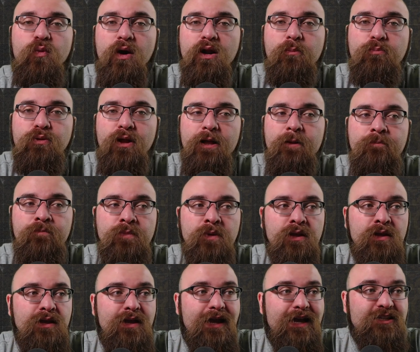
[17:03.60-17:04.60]
want to play
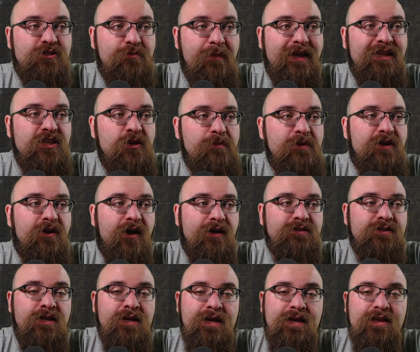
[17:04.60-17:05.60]
is mainly
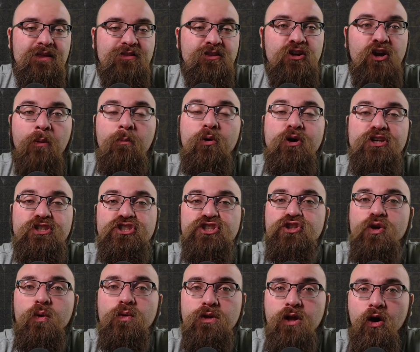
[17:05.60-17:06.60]
because the number is
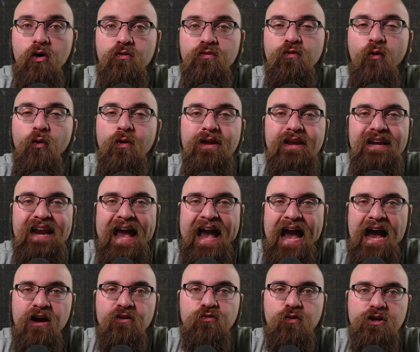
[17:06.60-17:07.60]
so low.
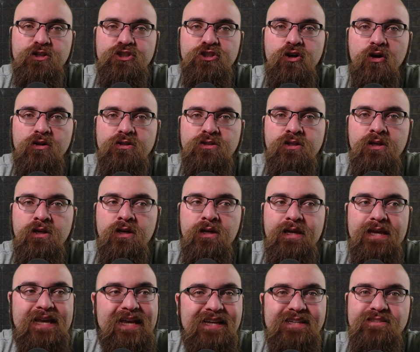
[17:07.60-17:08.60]
40.5 rushing yards
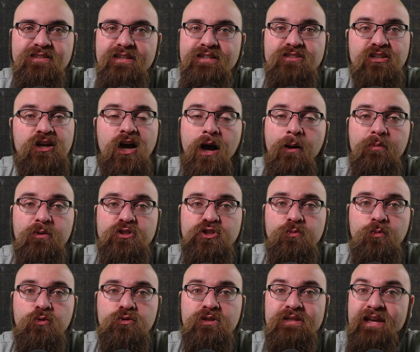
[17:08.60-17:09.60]
easily is
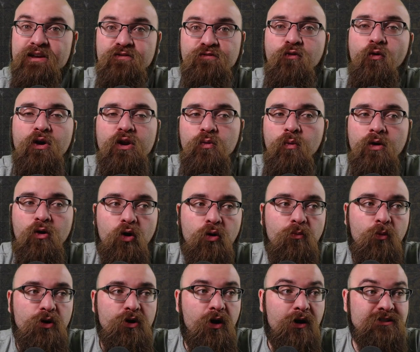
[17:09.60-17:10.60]
accomplishable to get 41 or
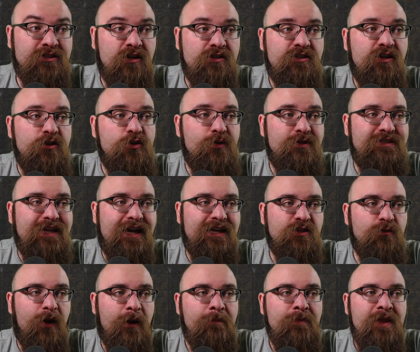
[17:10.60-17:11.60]
more yards, and I'll tell you
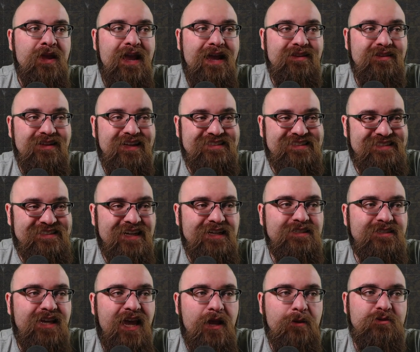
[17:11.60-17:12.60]
exactly why. In the last
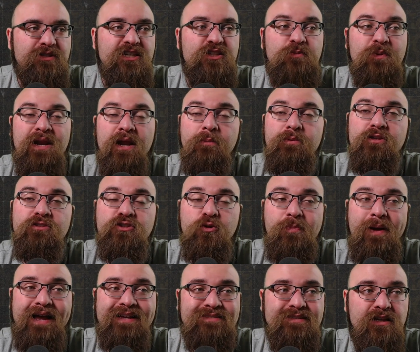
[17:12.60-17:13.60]
6 games, he's been able to
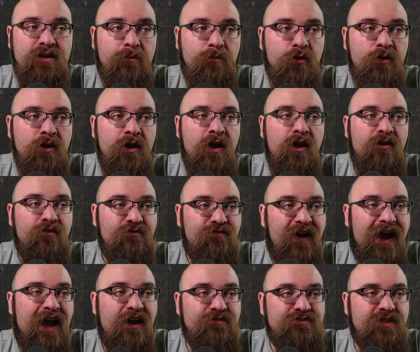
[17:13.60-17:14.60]
surpass that number
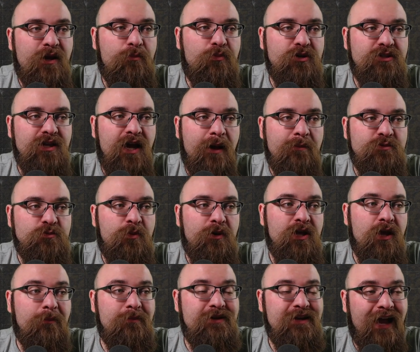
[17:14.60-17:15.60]
5 separate times,
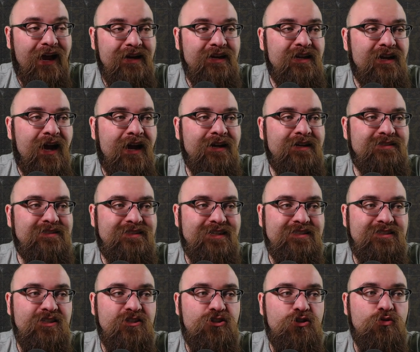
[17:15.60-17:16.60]
putting up 99,
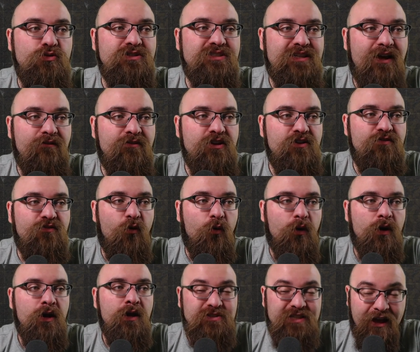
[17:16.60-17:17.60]
62,
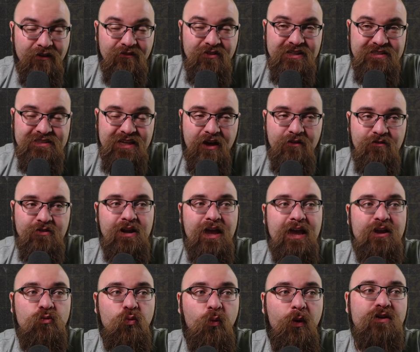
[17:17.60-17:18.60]
74, 77,
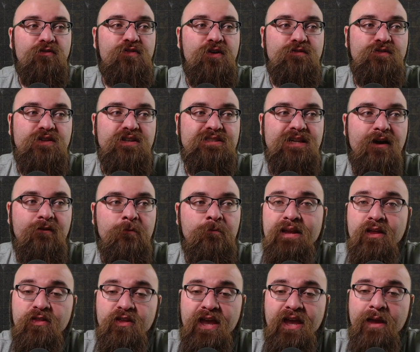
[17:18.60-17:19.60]
and 157.
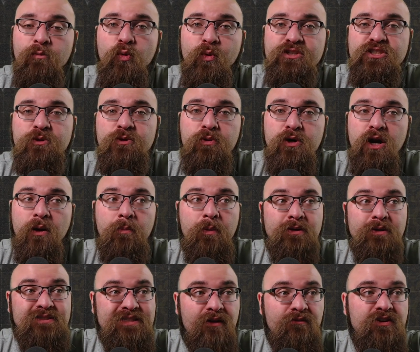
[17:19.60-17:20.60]
Now, the game in which he put
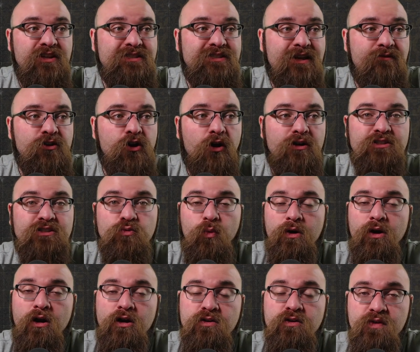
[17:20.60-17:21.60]
up 77 yards and
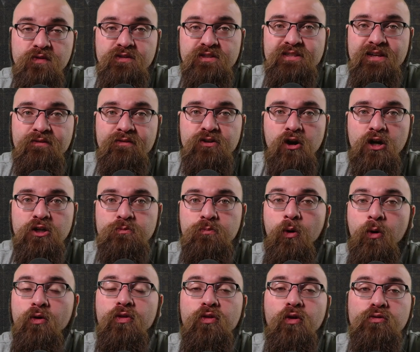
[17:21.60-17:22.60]
157 yards,
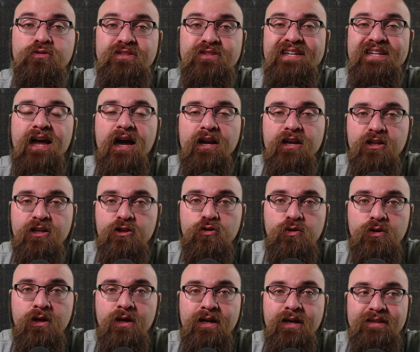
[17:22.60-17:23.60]
both of those did not
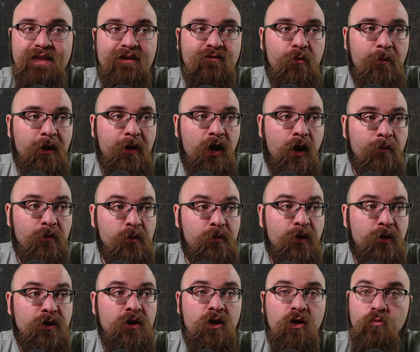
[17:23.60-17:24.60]
include David Montgomery.
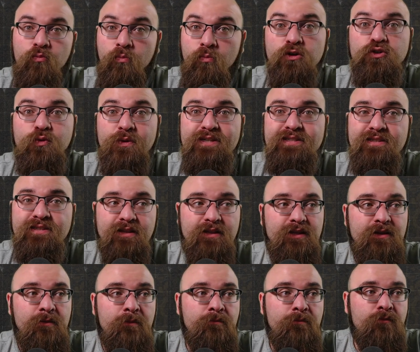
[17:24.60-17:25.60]
But most
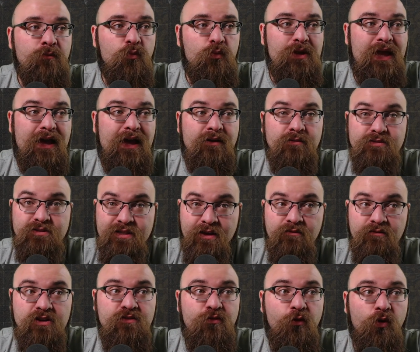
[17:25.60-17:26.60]
recently, we had
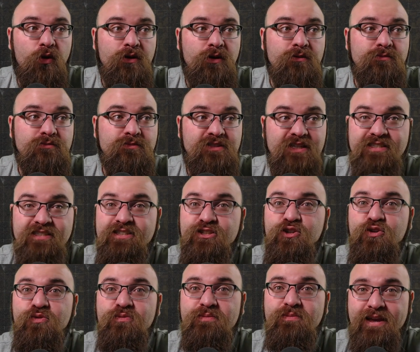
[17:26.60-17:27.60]
74,
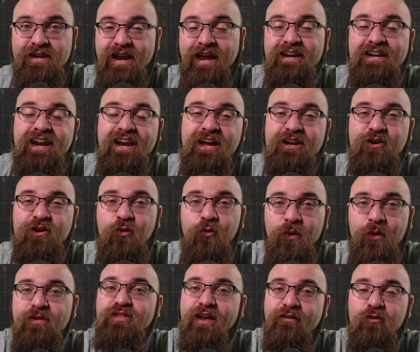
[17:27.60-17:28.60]
62, and 99
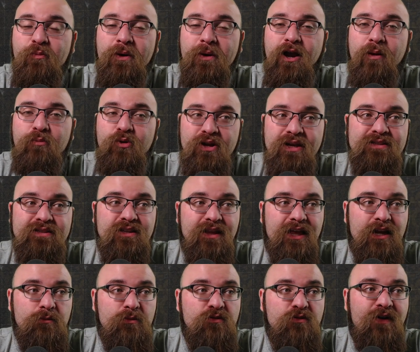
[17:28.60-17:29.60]
with David Montgomery in the
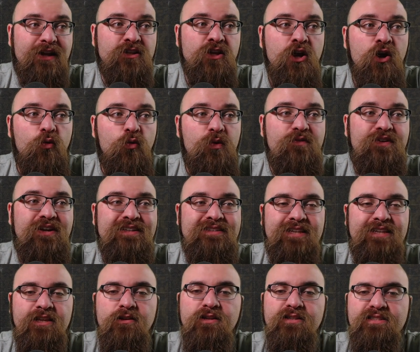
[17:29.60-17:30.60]
lineup. In fact, we've
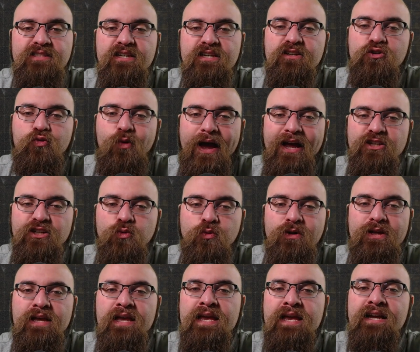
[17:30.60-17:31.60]
continued to see a
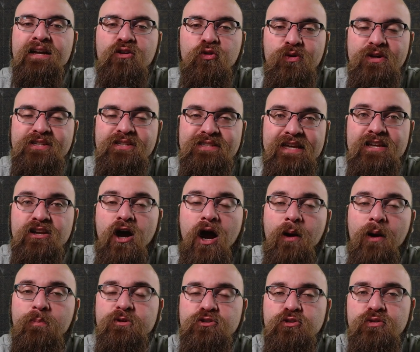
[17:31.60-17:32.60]
gradual increase in
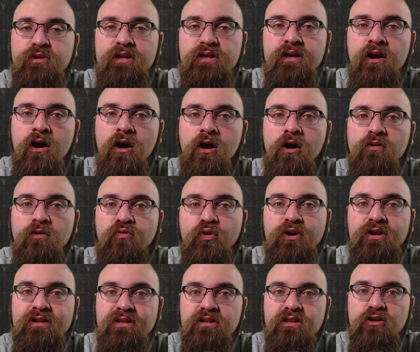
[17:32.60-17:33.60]
opportunity for
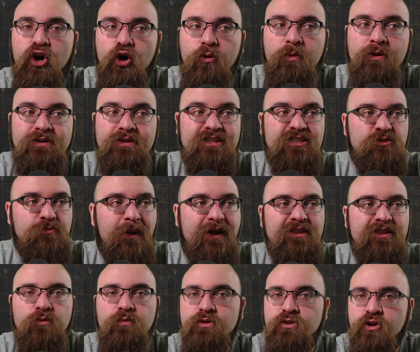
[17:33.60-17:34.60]
Khalil Herbert,
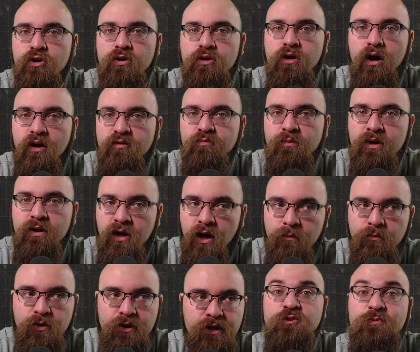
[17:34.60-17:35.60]
despite the return of
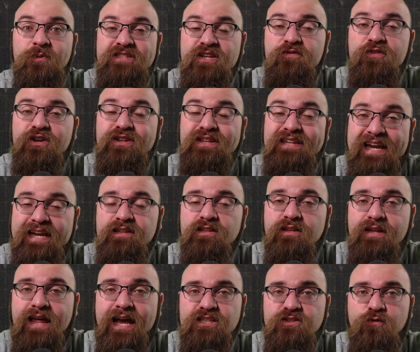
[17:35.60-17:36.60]
Montgomery. Specifically, in
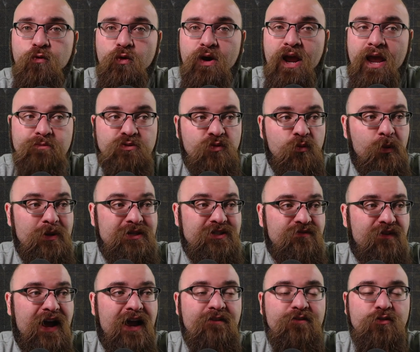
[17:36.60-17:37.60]
the last 4 games, from weeks
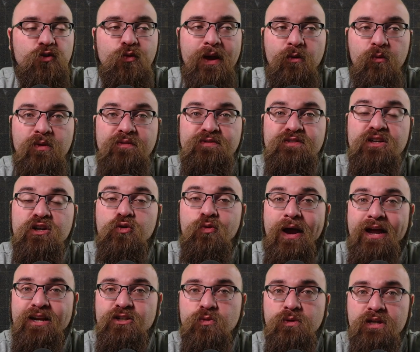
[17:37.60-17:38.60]
5 through 8, we've seen a
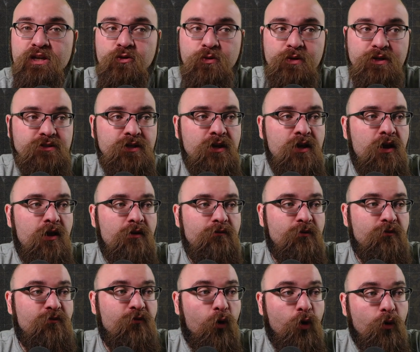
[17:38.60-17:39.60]
gradual increase
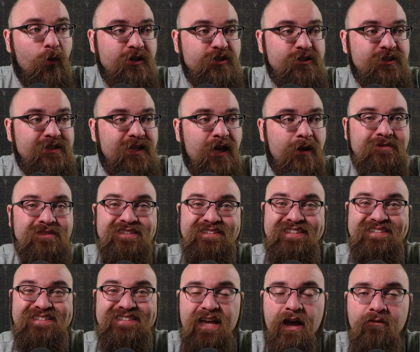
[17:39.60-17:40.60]
from 4 rushing attempts
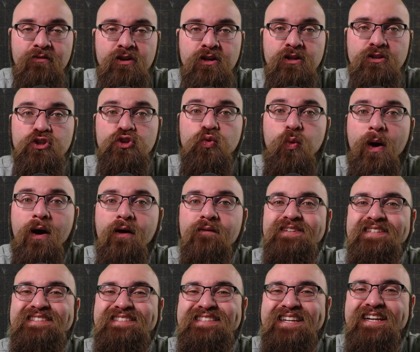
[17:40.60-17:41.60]
to 7 to 12
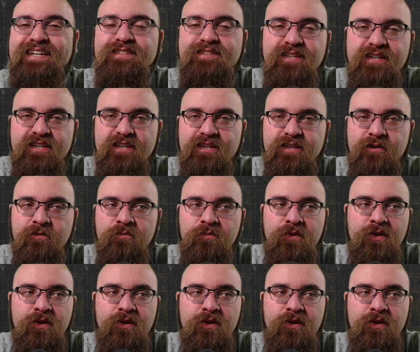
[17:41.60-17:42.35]
to 16.